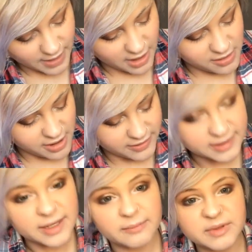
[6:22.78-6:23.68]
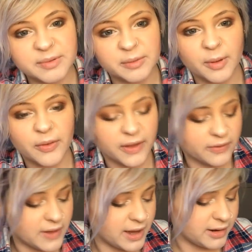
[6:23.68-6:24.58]
A lot of the times people
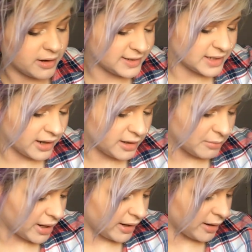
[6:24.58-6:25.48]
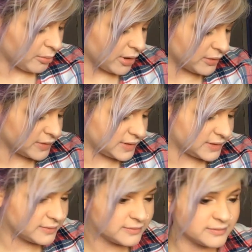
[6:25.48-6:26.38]
think that I dyed my
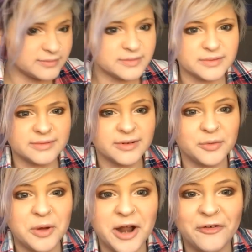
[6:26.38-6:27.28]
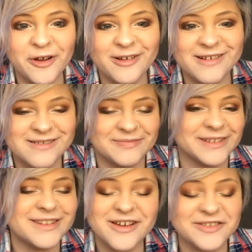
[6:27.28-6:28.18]
eyebrows or whatever, and I'm
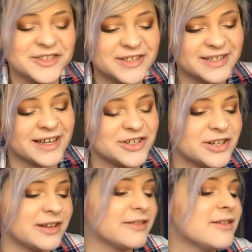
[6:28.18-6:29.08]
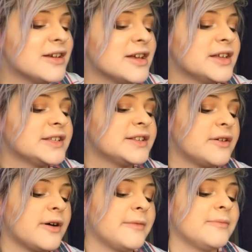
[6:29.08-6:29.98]
like, no, it's just eyeshadow.
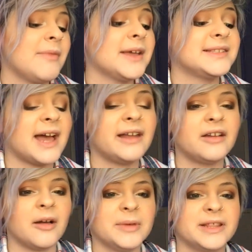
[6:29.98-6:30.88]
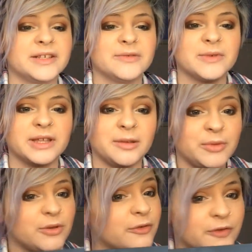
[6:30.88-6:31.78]
So my dad got me this really
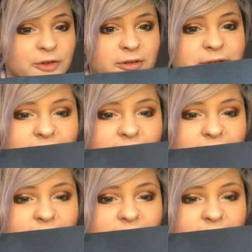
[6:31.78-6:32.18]
beautiful